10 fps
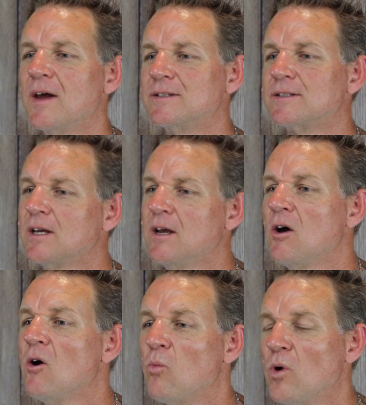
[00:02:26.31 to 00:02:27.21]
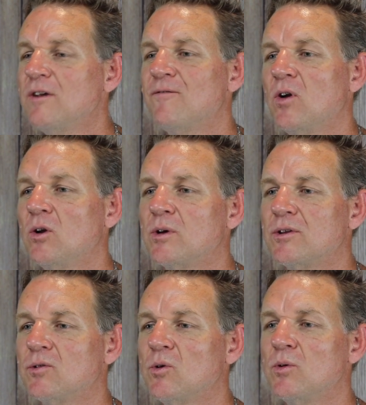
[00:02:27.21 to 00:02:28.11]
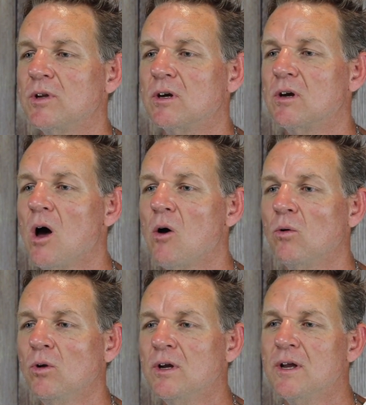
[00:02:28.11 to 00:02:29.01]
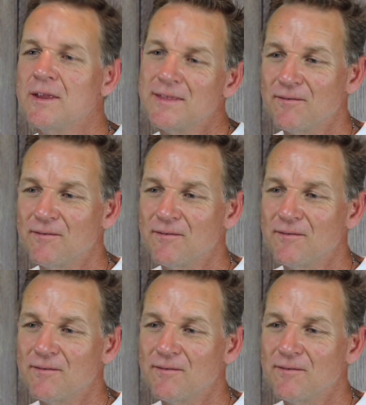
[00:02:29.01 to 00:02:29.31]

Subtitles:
that when you're following through with your goal,